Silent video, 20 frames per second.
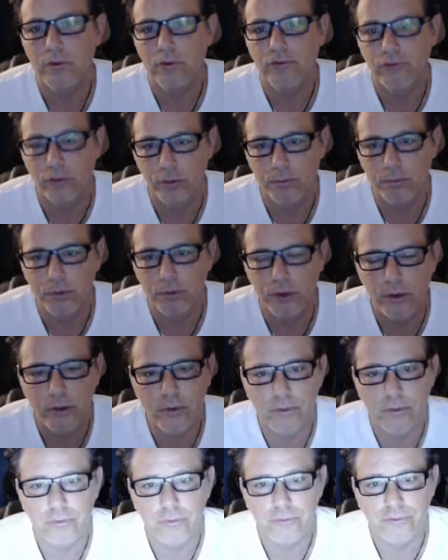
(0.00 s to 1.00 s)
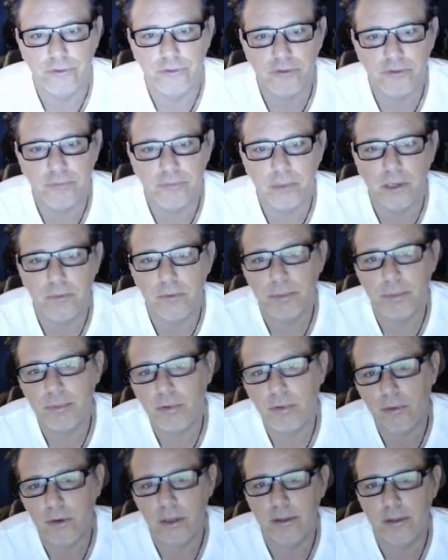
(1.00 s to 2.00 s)
the Scoop News. It's being
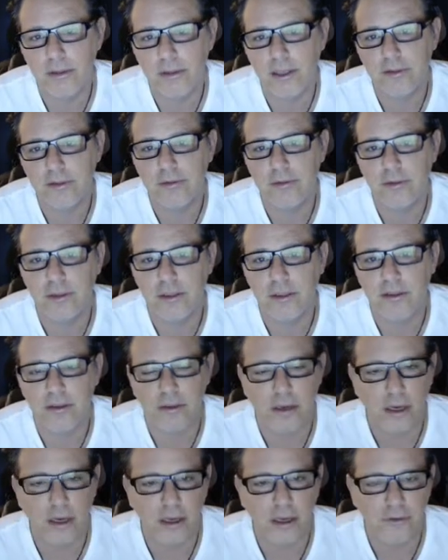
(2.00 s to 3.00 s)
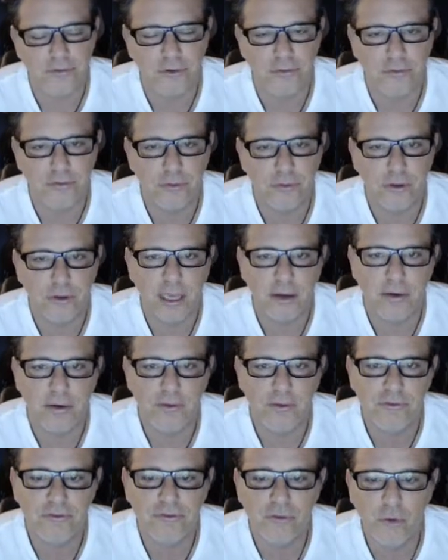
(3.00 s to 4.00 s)
reported that the uh, Sarasota
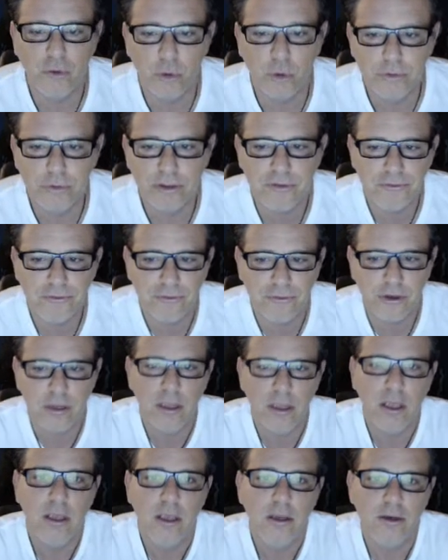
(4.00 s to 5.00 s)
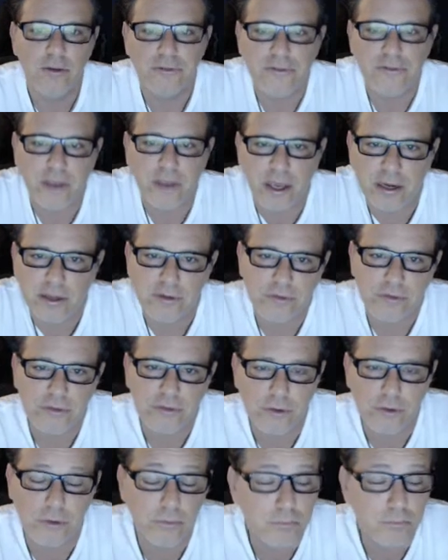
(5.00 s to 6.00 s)
County School District decided
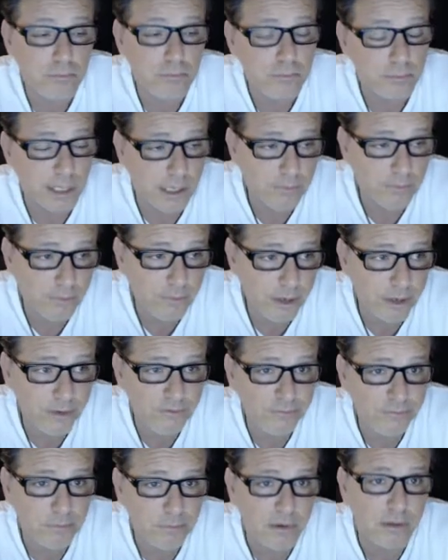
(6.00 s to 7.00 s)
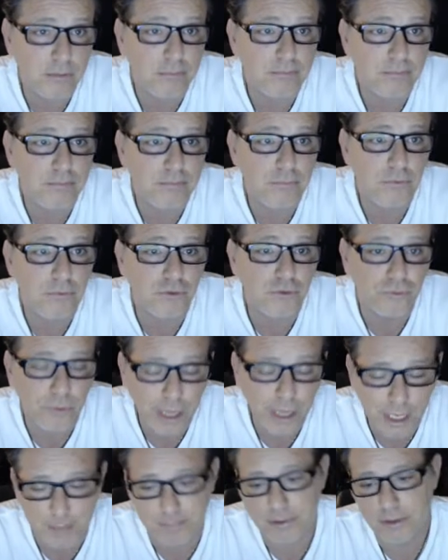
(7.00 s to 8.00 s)
to not raise but
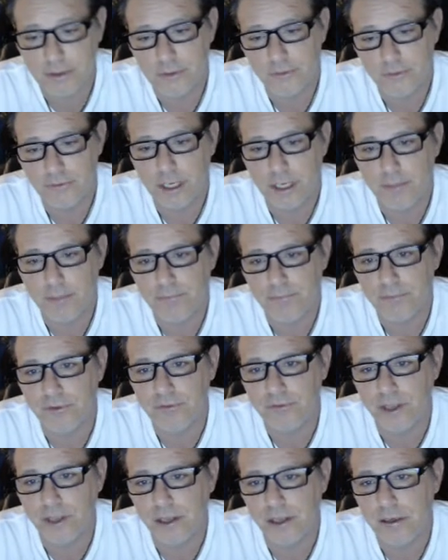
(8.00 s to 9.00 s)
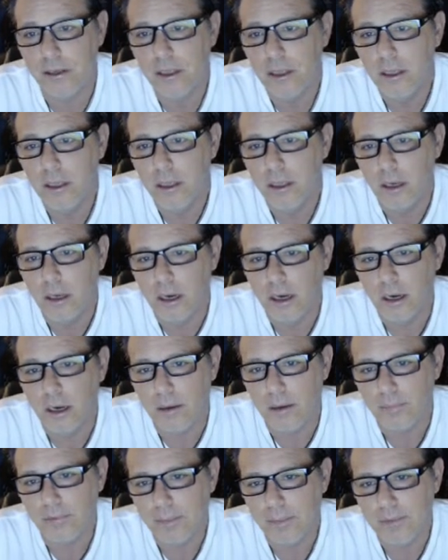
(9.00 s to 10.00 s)
drop drop the state
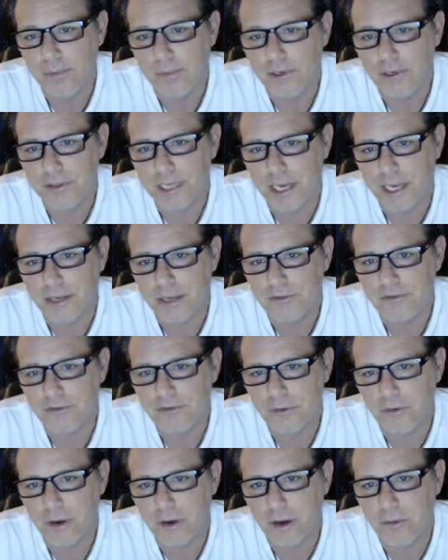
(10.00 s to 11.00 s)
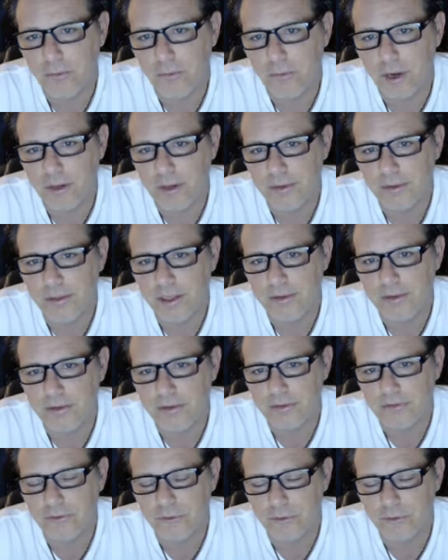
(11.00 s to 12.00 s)
uh, property tax uh, rate that
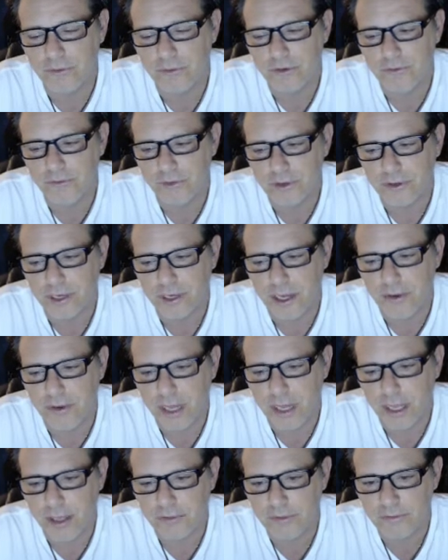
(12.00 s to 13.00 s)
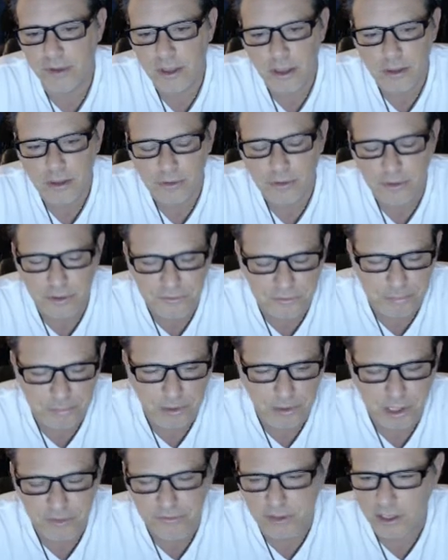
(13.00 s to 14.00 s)
the school district now has. It's
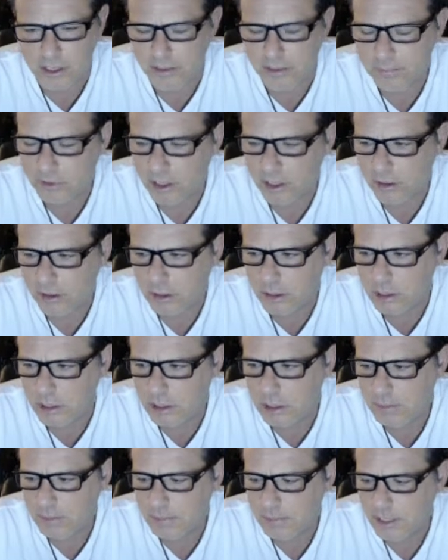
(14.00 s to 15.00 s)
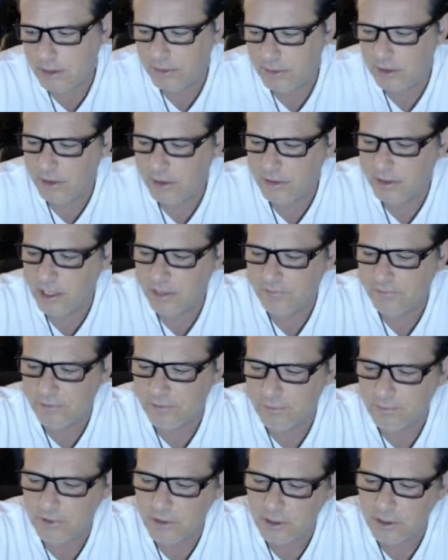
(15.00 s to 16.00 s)
surprising. I put out an email the other day
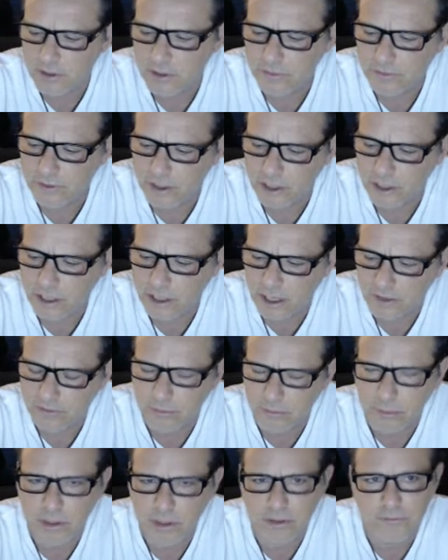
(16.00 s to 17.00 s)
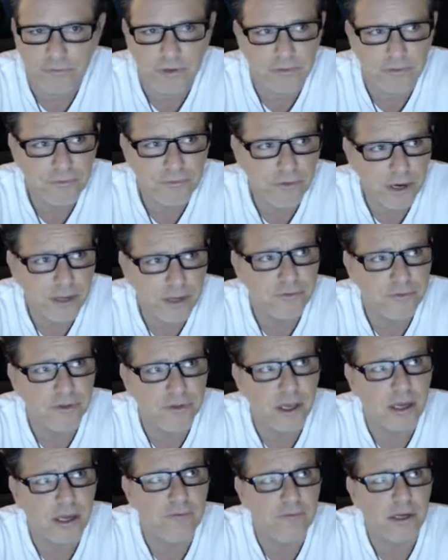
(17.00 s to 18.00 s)
from the city councilman Fred Fraize
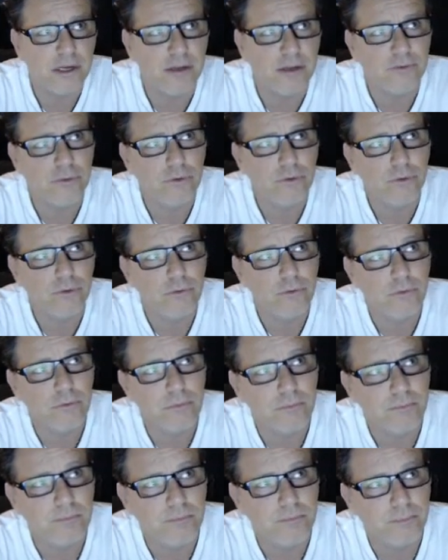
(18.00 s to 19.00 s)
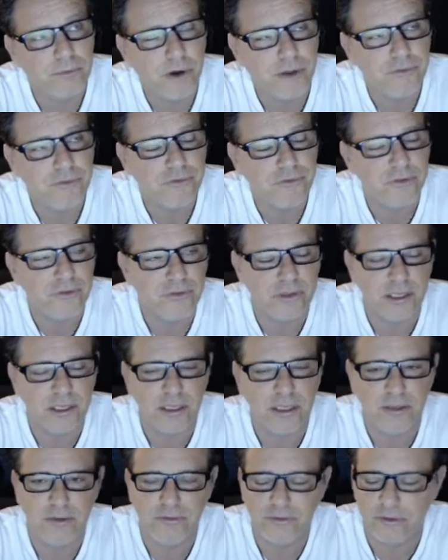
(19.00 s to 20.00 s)
out of Venice, who pressed
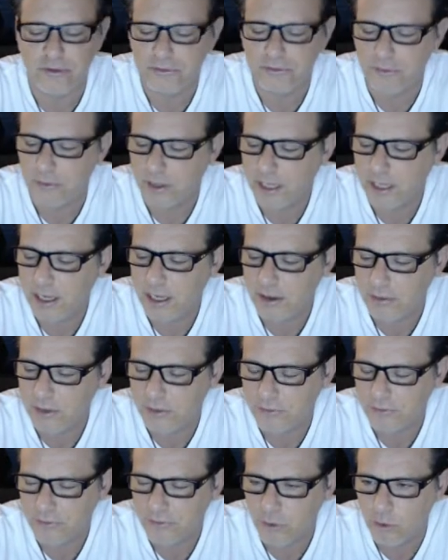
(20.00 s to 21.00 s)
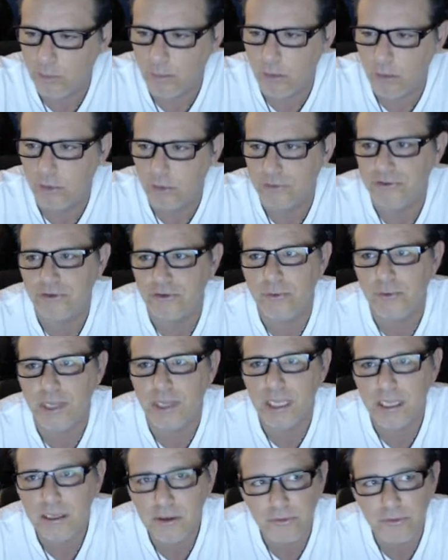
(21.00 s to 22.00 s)
the Sarasota County School Board to
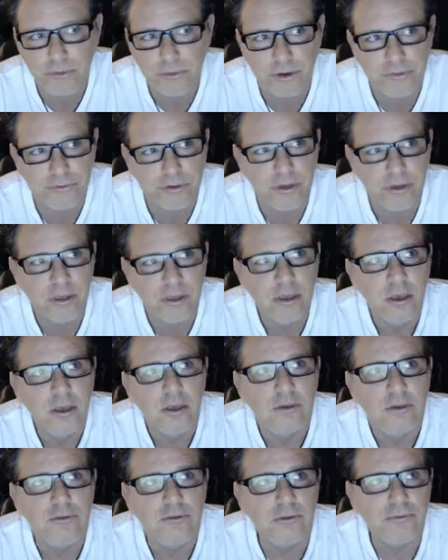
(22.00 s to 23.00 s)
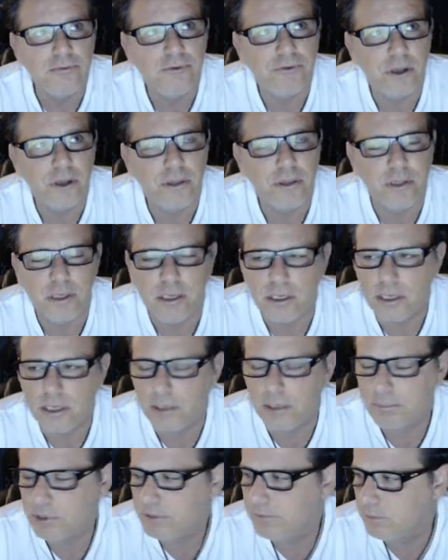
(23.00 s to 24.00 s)
increase it to fund the,
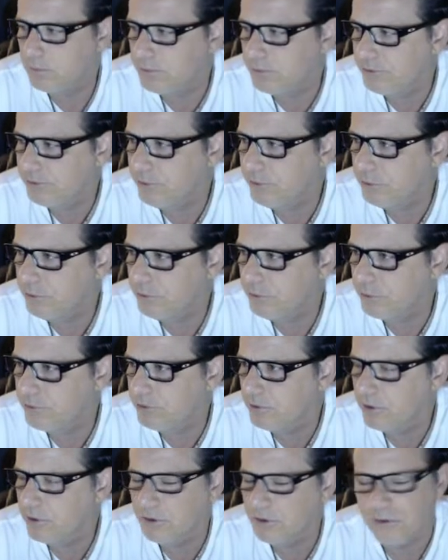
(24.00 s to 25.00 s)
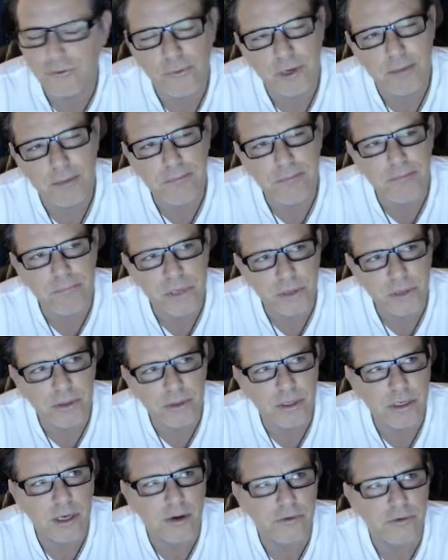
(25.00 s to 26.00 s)
I believe it was two or $220
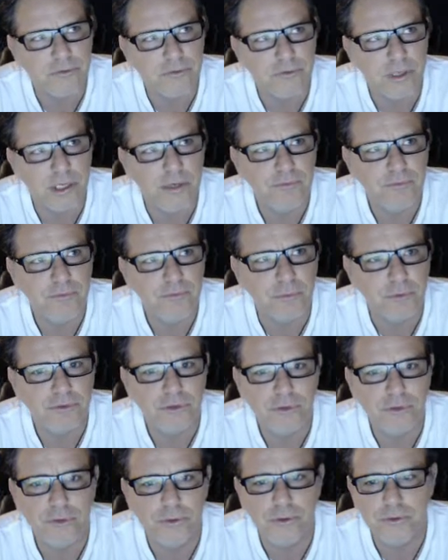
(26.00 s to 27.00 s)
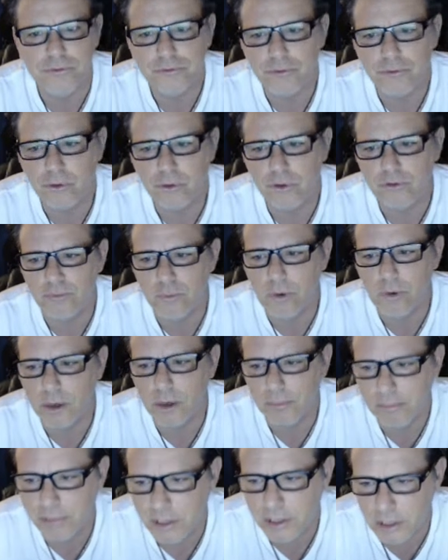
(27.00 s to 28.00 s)
million needed for two new schools,
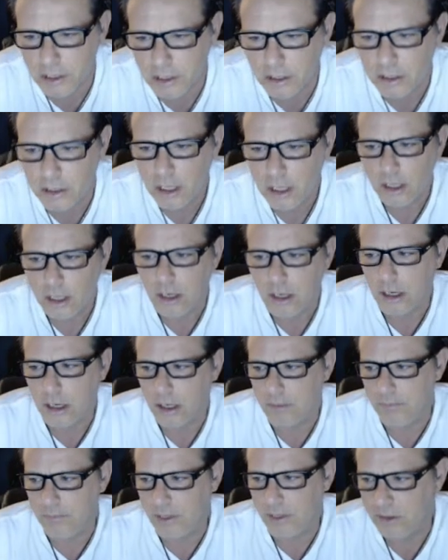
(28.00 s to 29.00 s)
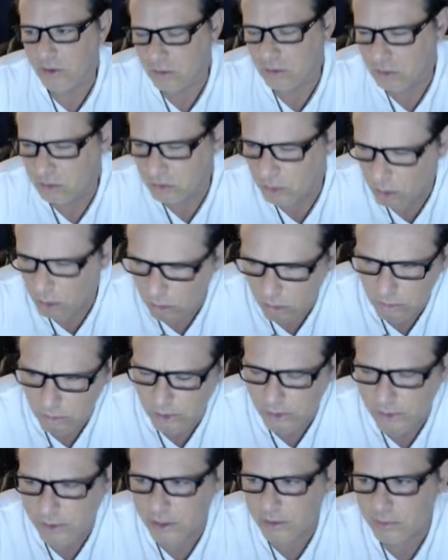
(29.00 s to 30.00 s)
one being um, in the Laurel
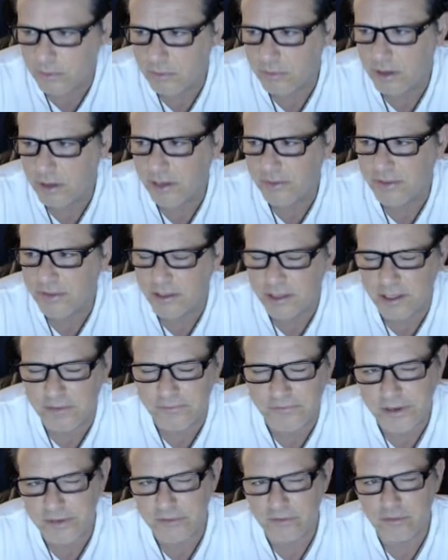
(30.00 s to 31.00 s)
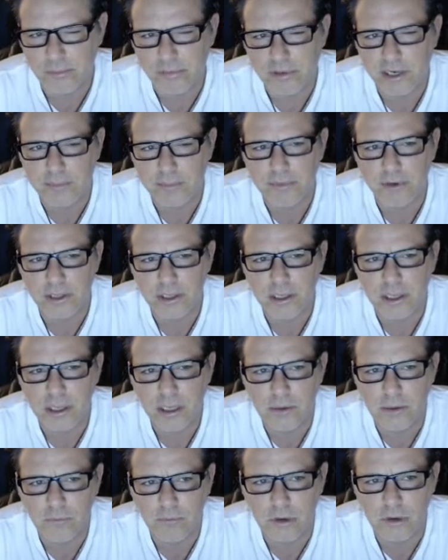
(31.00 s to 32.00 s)
area. I think they found some property,
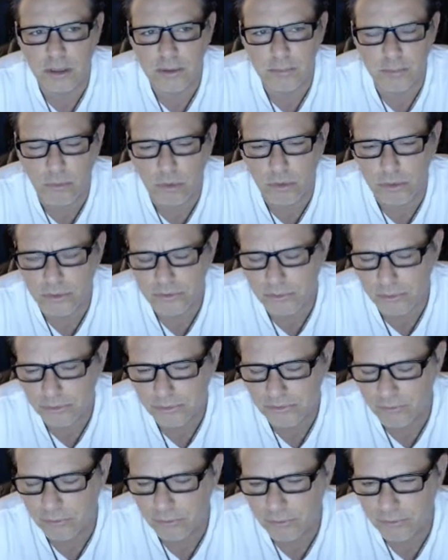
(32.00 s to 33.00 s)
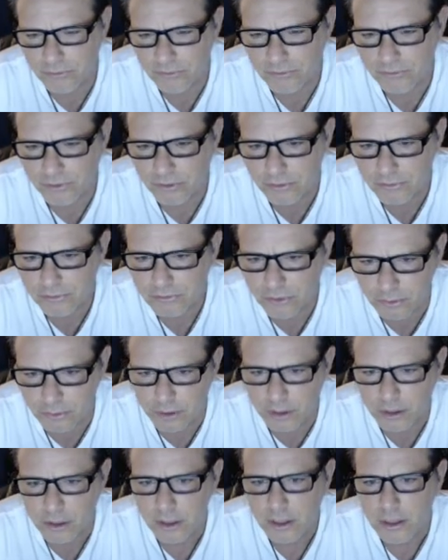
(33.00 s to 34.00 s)
and one more towards northern
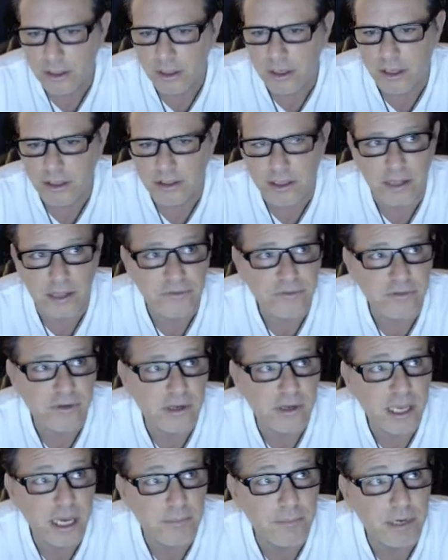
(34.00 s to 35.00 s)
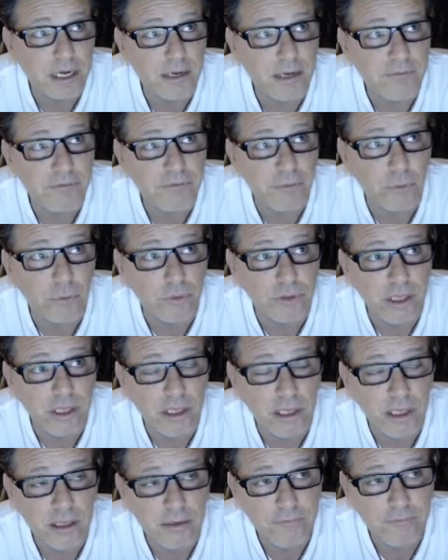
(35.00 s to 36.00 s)
Sarasota. And that's to accommodate for
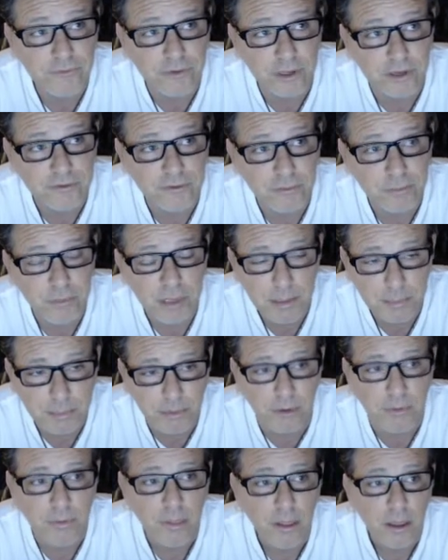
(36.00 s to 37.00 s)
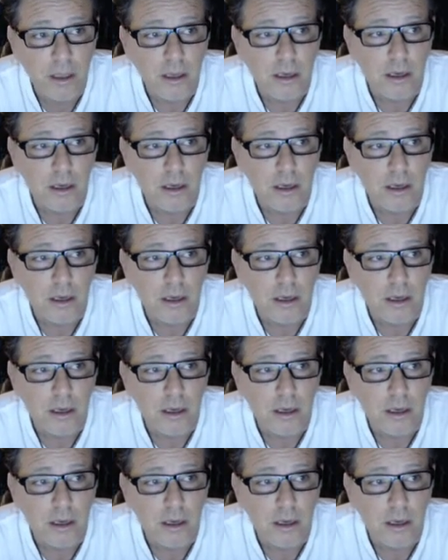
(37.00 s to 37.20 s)
the influx of people.